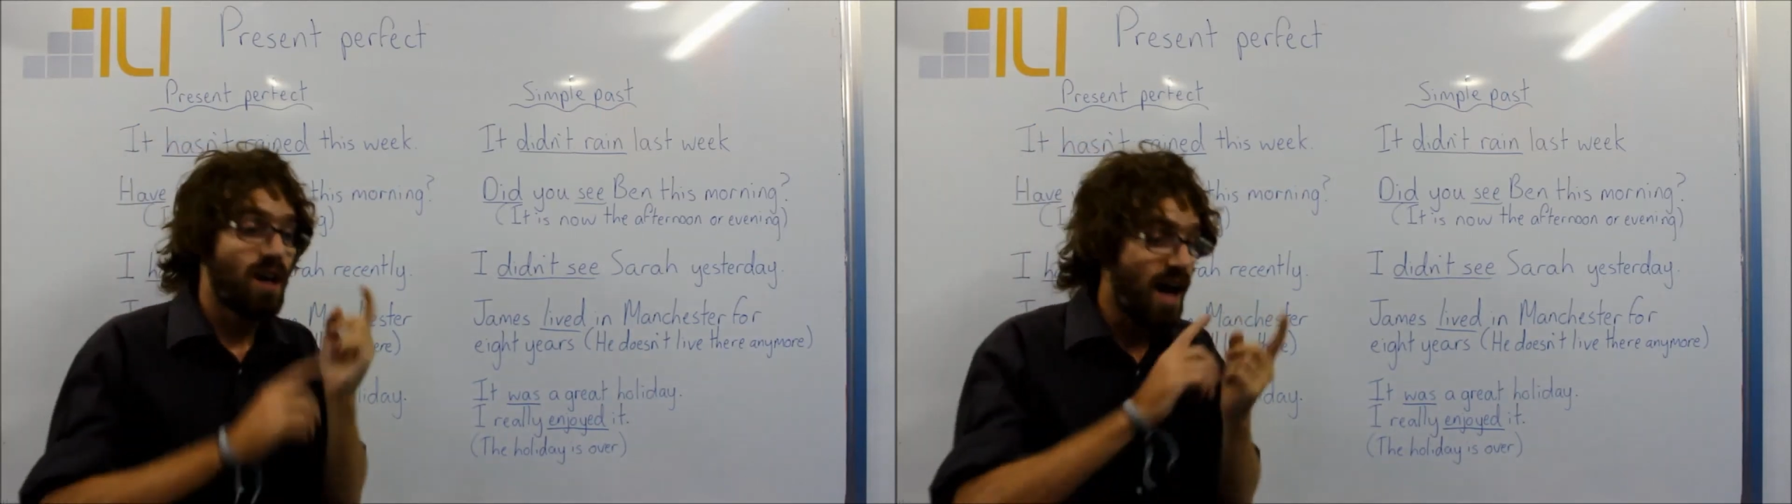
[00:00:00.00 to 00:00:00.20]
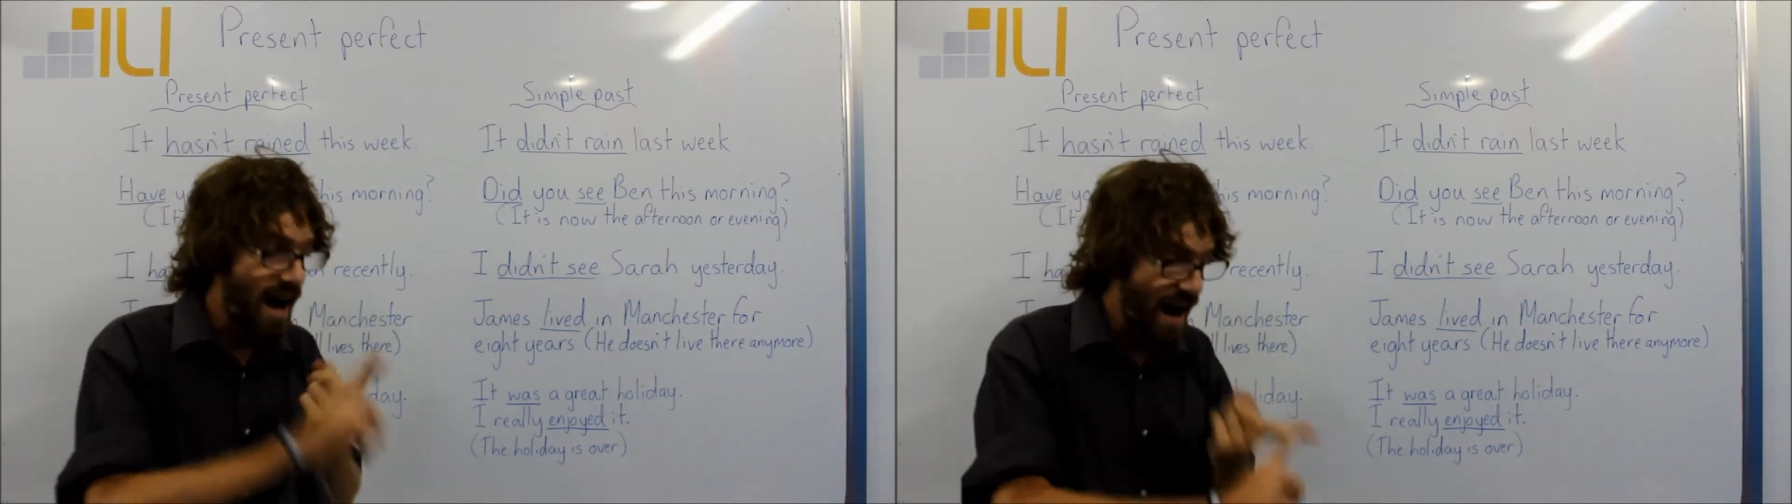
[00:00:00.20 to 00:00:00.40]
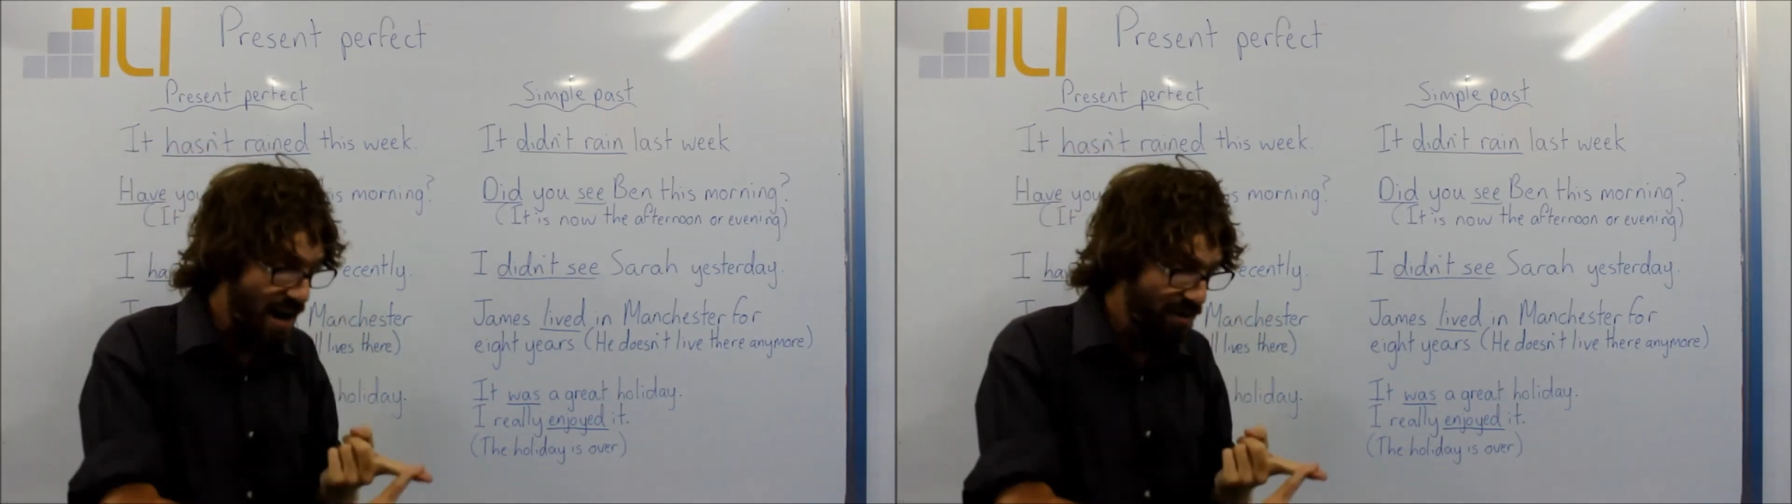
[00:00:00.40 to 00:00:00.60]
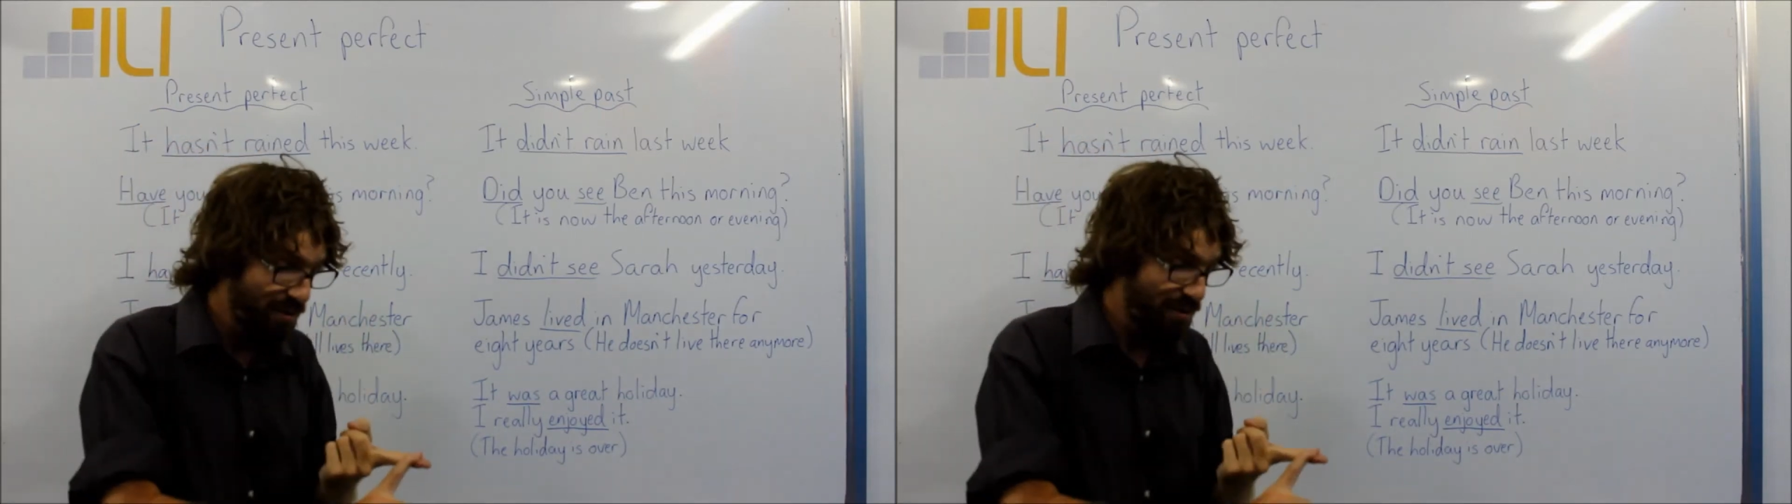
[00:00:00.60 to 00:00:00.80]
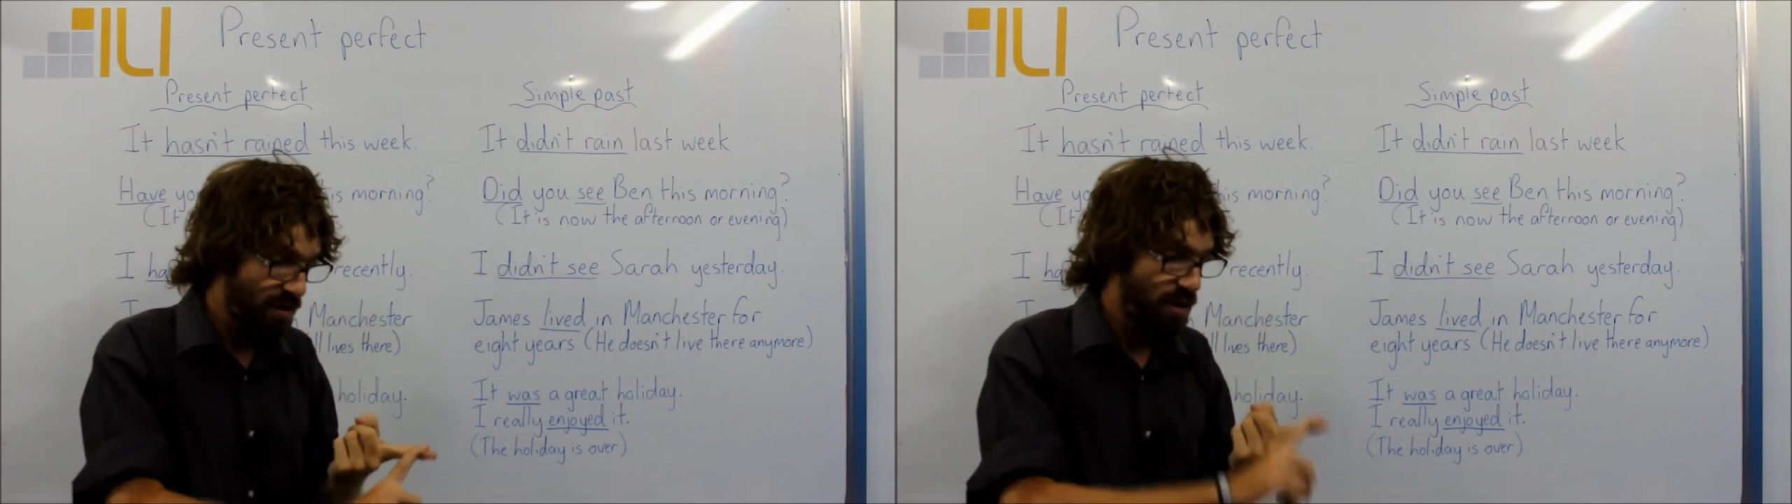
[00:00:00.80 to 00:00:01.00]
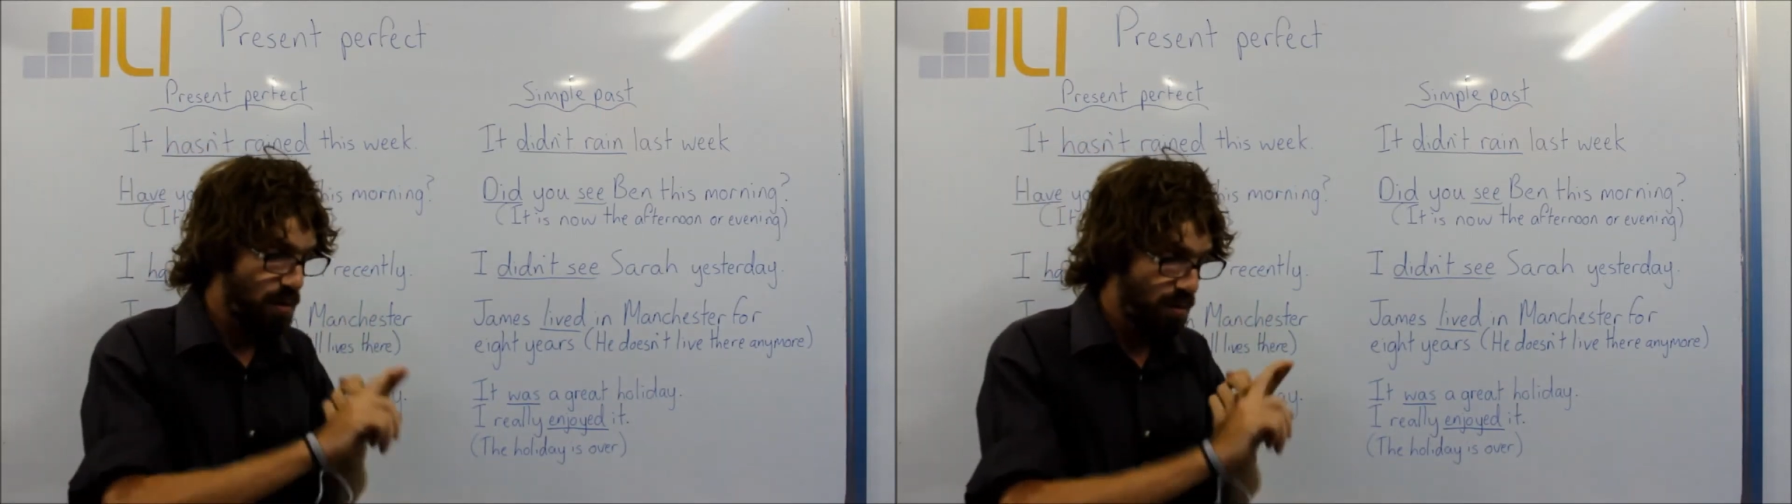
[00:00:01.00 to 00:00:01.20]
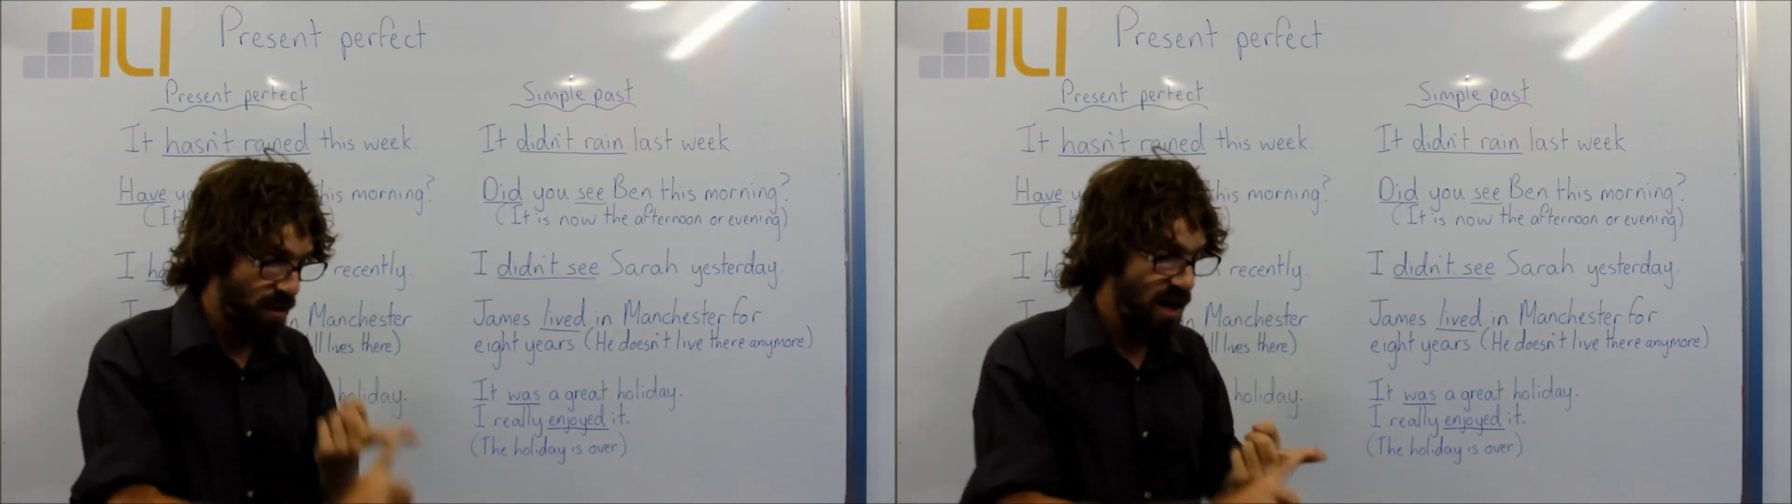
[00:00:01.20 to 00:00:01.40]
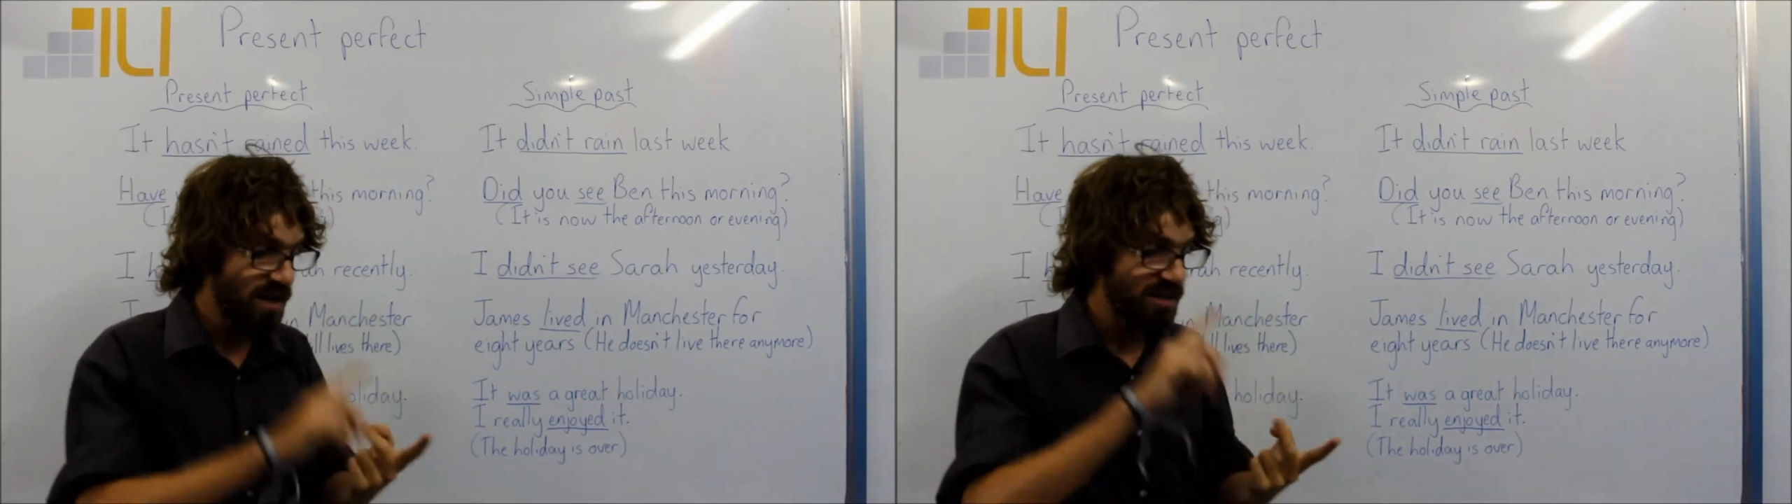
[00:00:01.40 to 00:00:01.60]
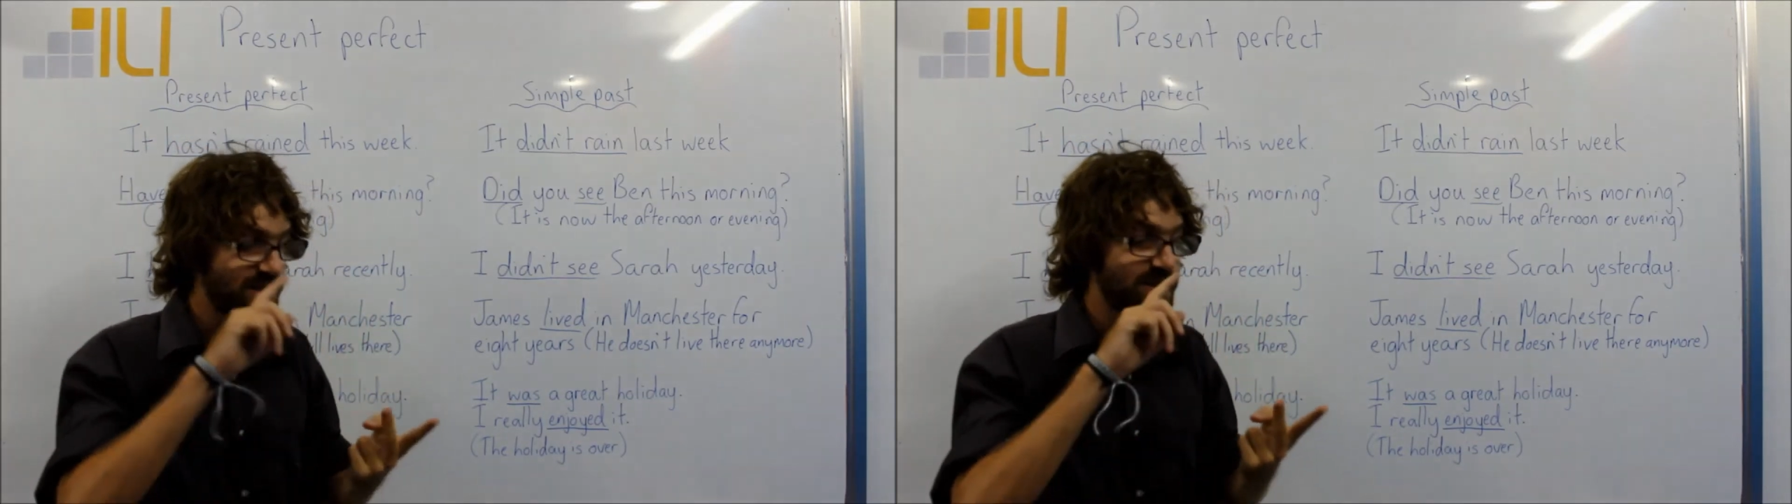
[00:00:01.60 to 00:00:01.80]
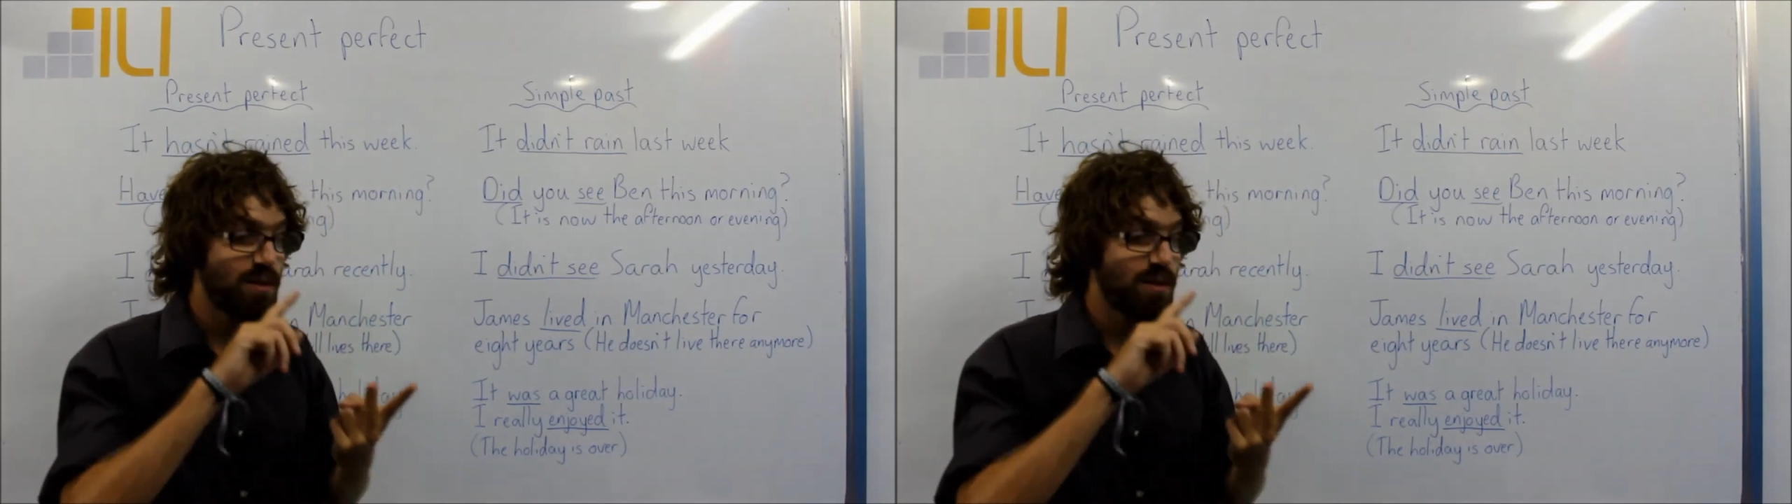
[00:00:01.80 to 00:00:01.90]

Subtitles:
have plus